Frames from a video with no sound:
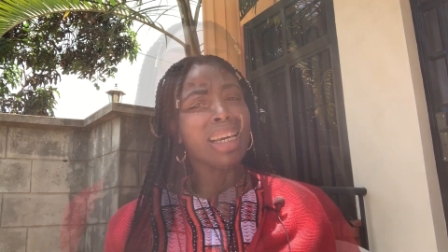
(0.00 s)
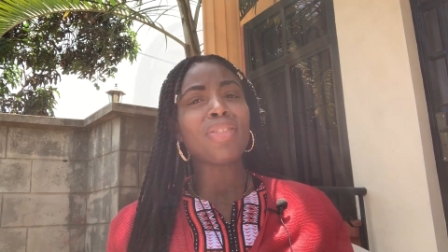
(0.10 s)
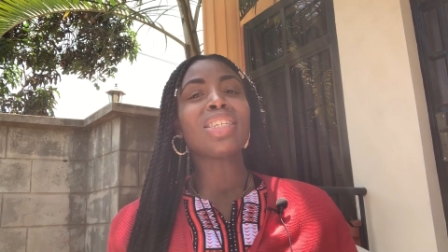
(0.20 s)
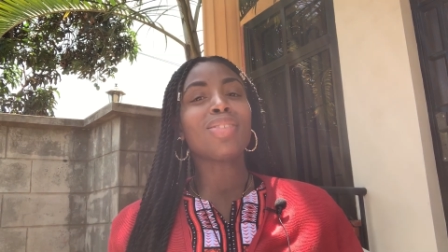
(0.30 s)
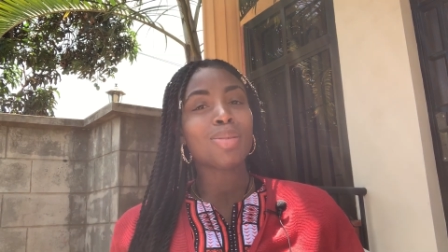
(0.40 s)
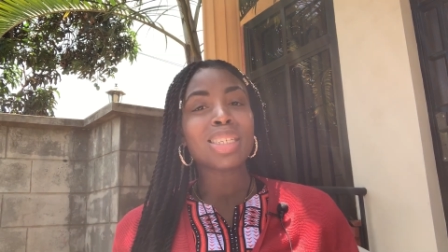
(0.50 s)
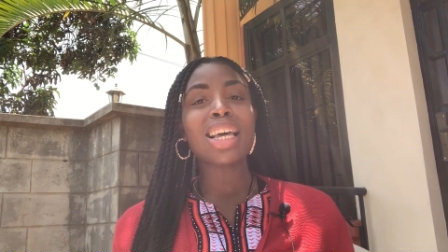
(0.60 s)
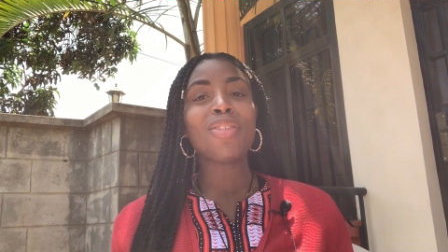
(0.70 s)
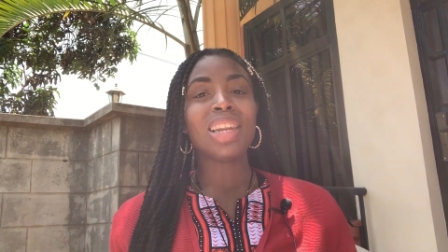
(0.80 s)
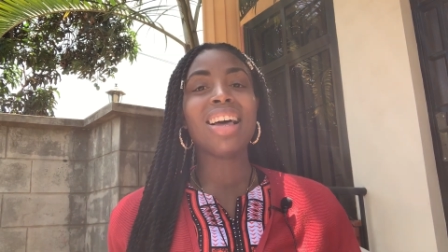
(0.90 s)
Give yourself some
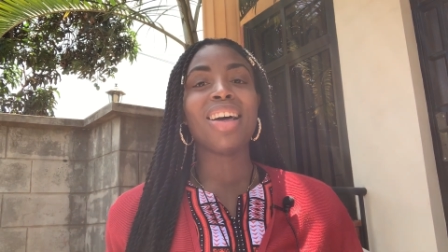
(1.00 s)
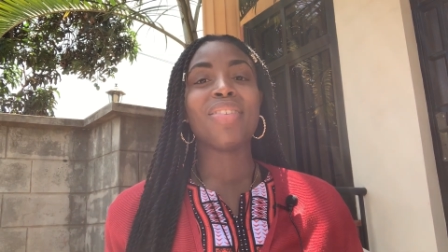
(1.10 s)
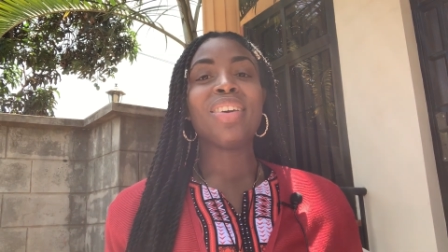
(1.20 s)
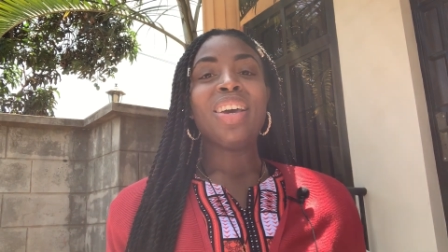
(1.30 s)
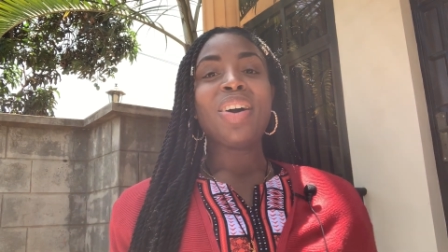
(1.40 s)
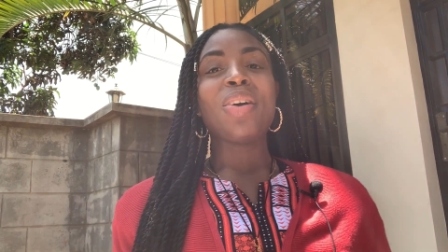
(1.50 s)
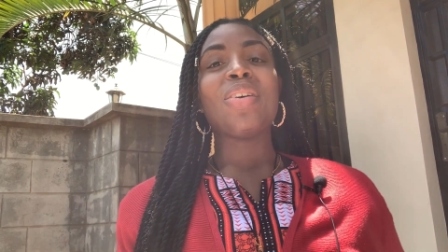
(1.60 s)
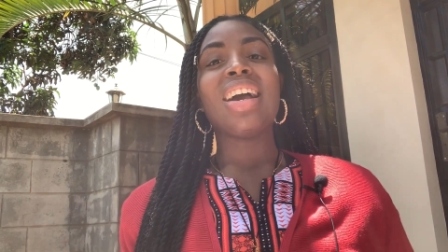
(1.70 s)
self-love, all right?